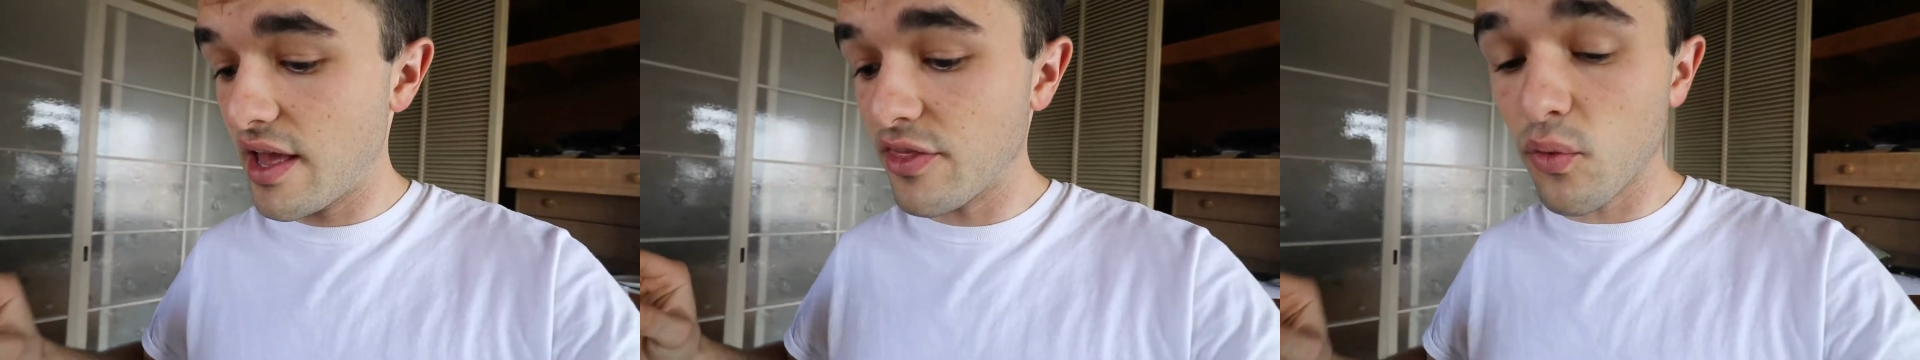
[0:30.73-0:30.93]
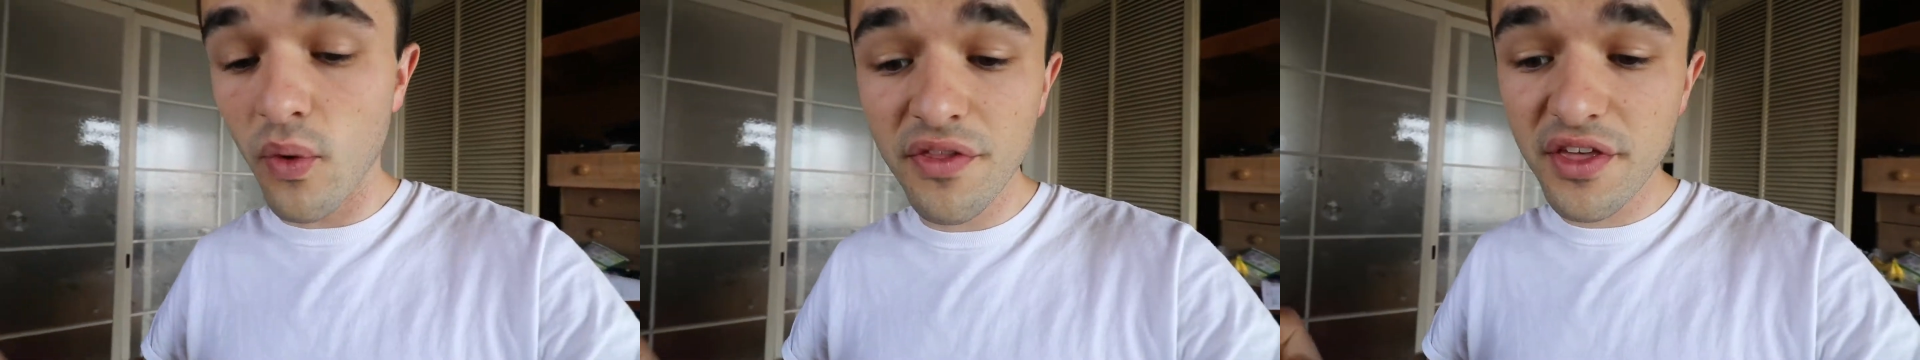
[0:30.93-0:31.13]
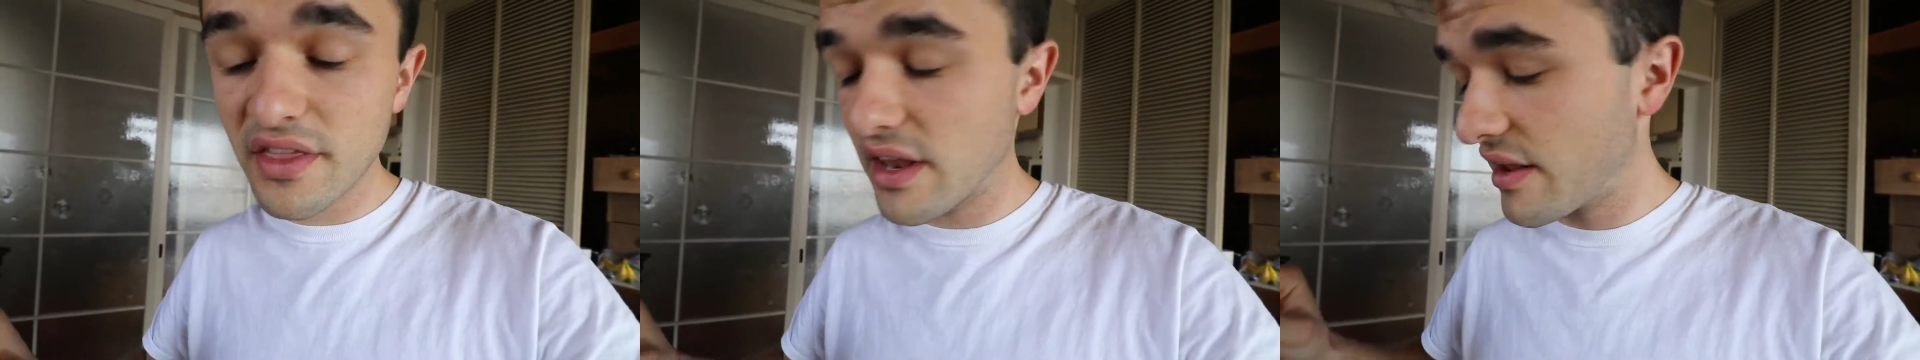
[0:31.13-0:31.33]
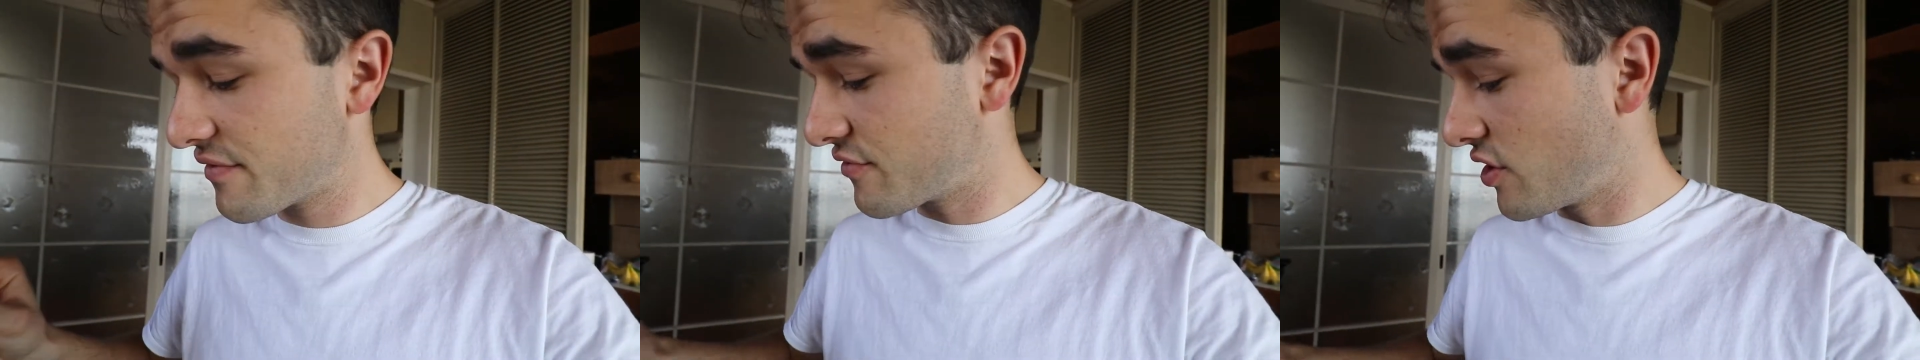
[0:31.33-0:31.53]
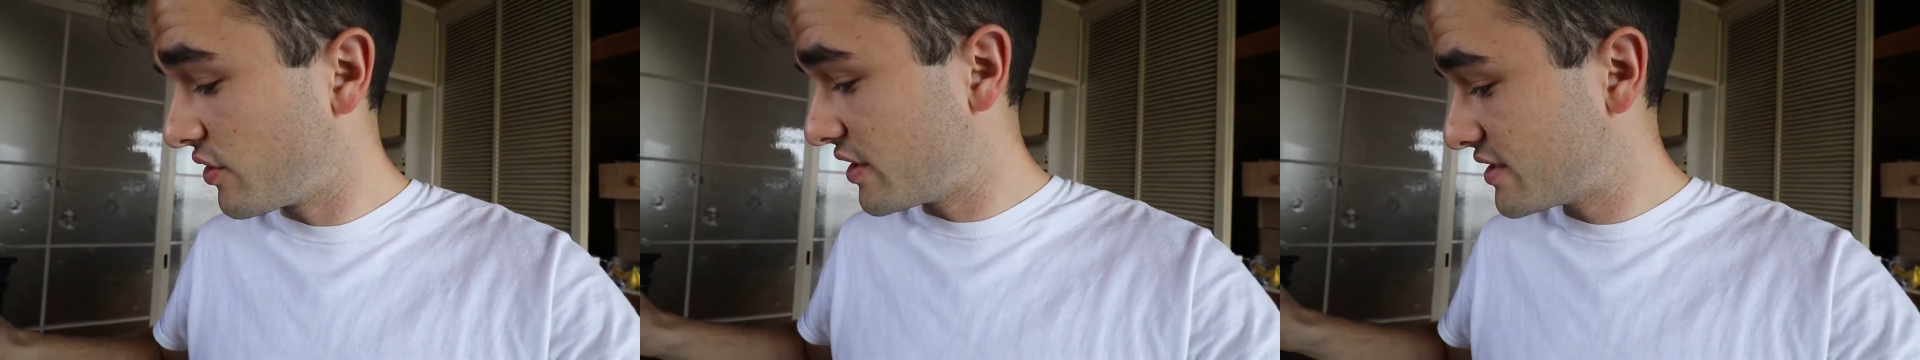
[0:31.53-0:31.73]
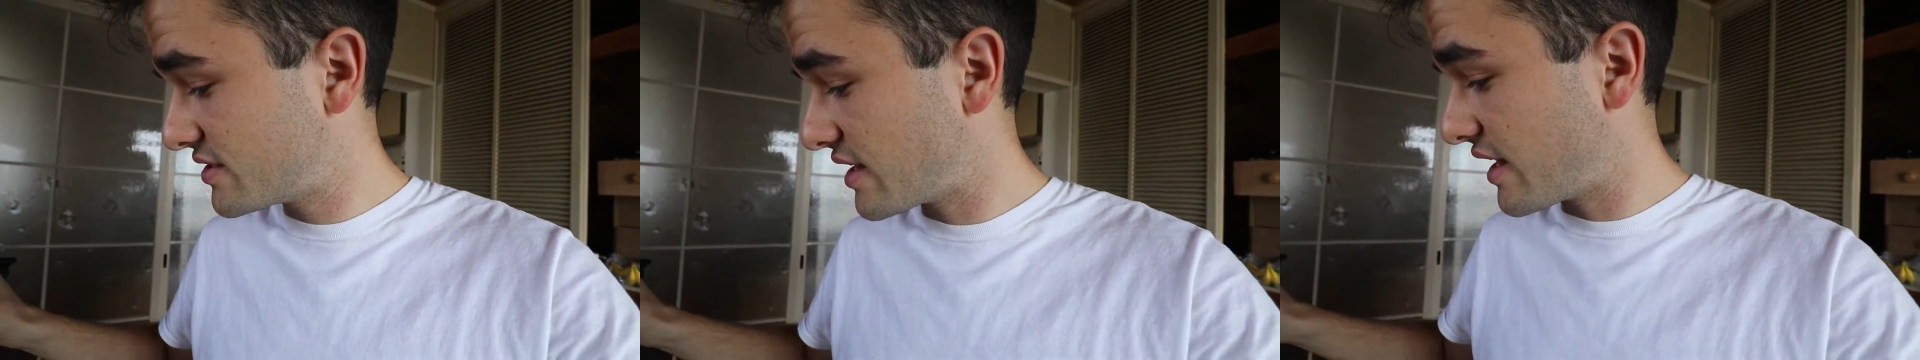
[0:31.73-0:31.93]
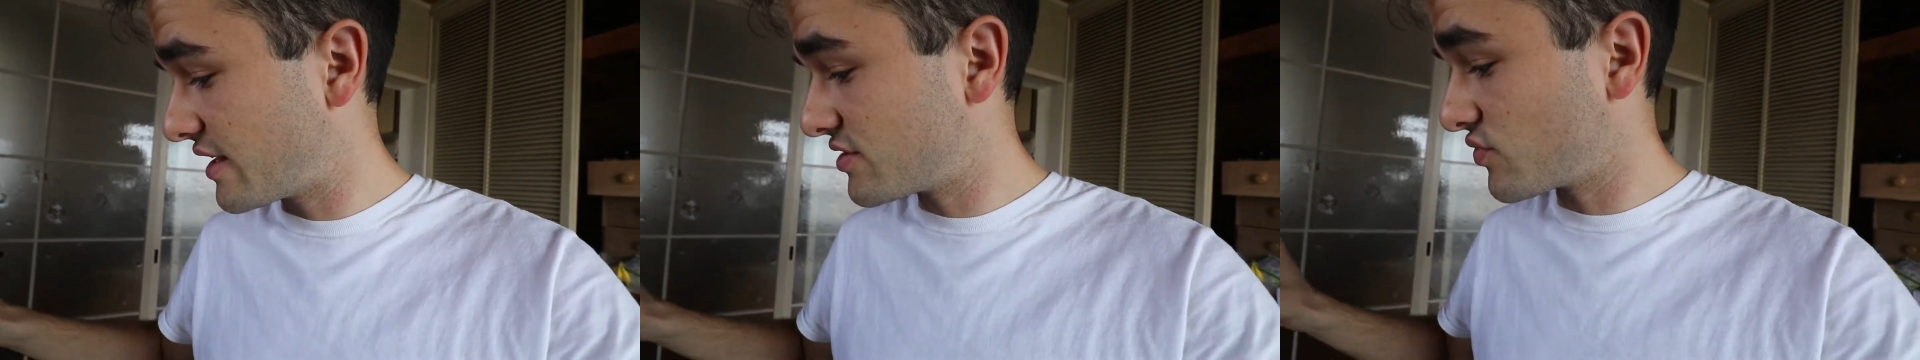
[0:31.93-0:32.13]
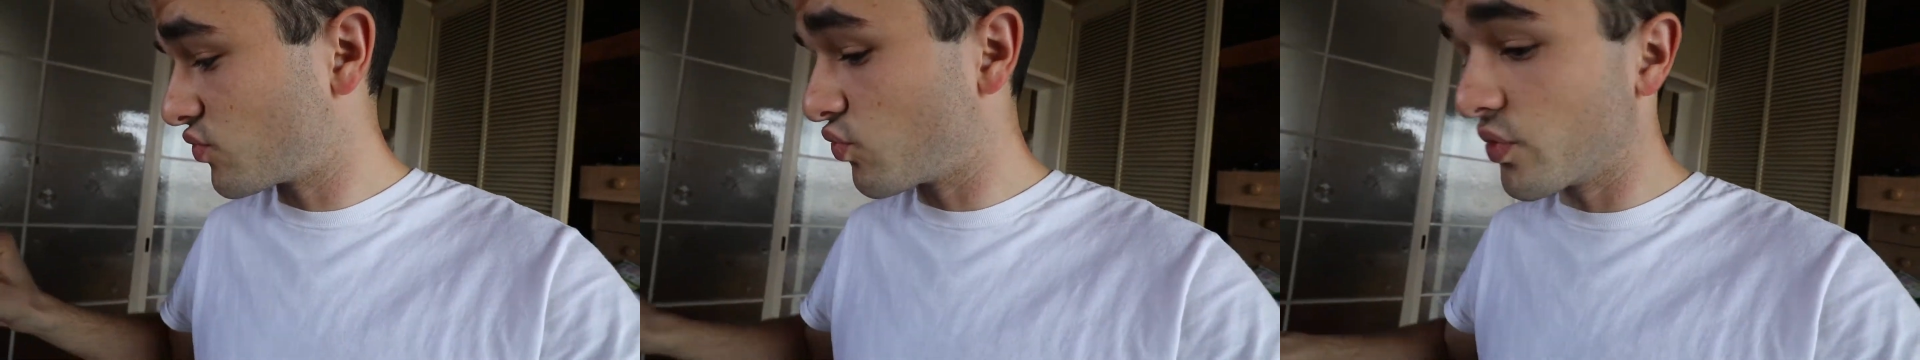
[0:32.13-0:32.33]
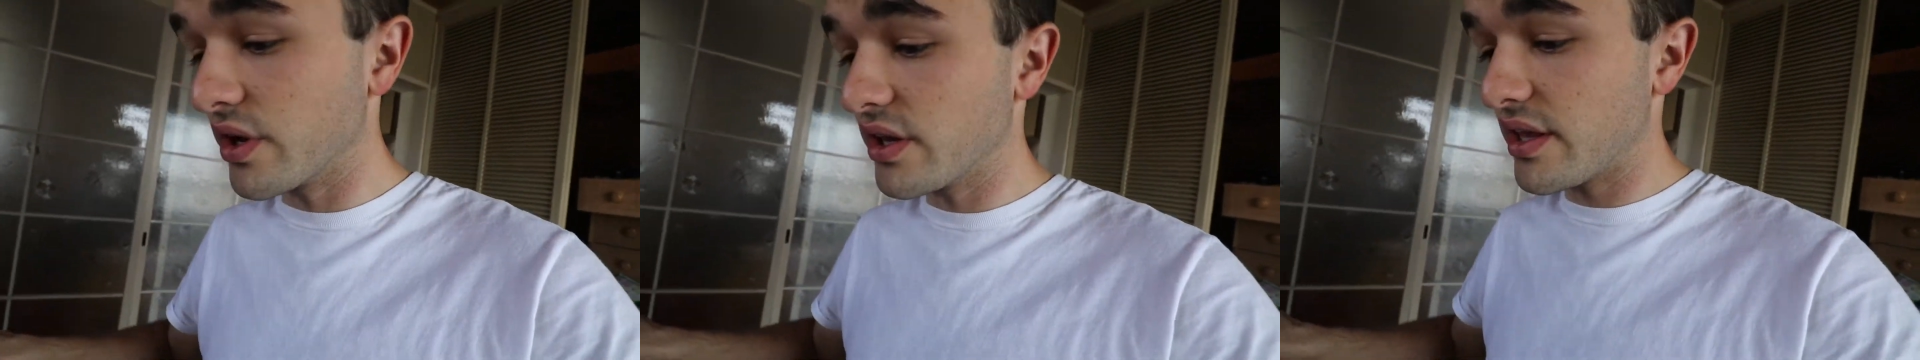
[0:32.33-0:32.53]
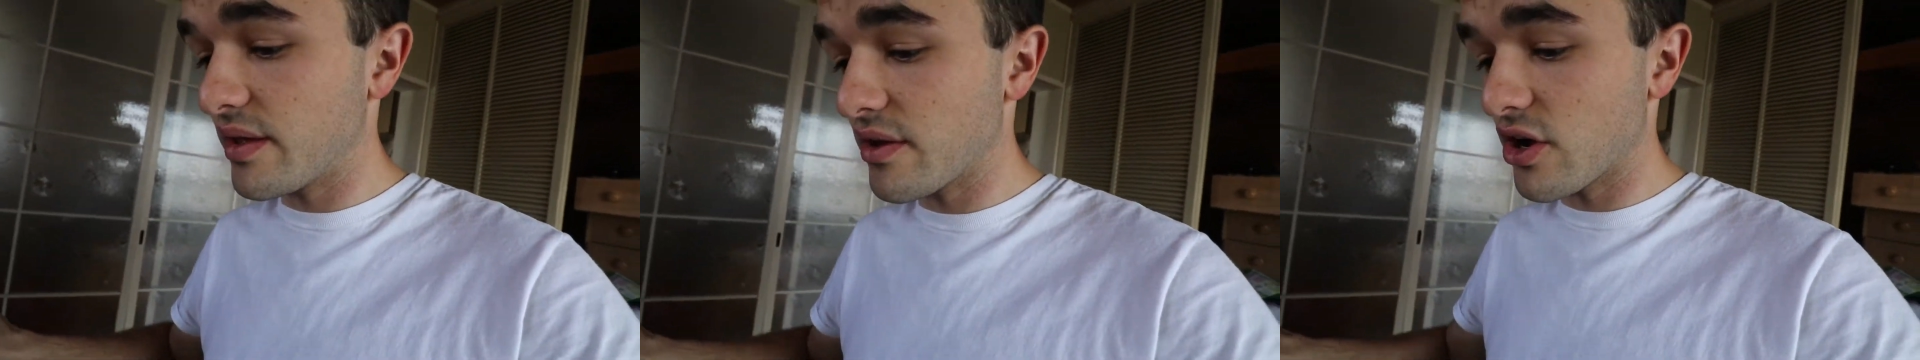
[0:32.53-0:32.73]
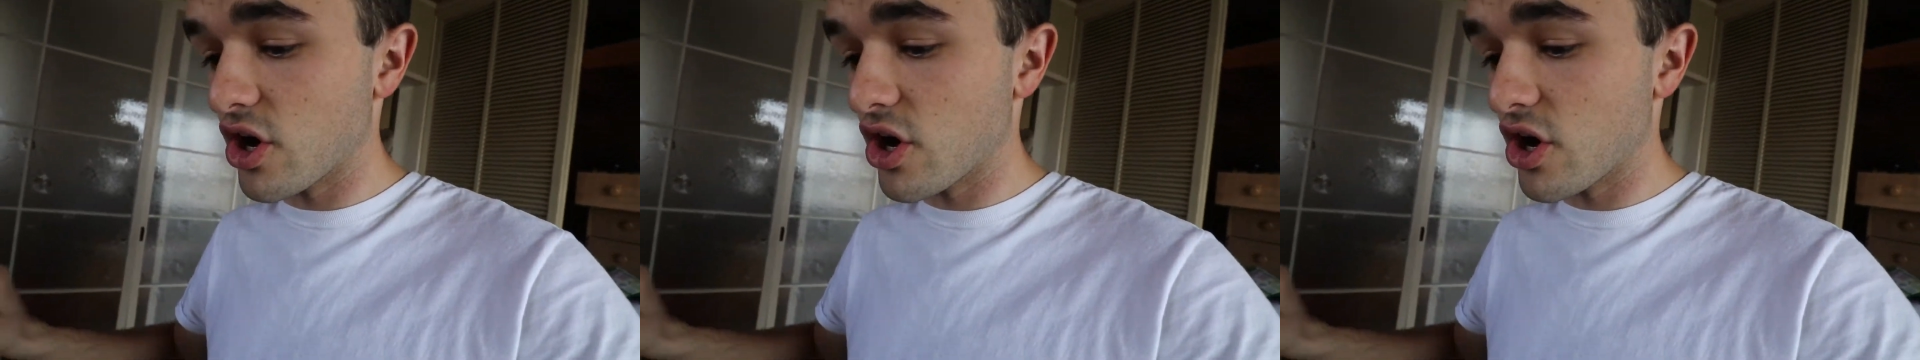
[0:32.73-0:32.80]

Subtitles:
And the one thing that I've noticed that has really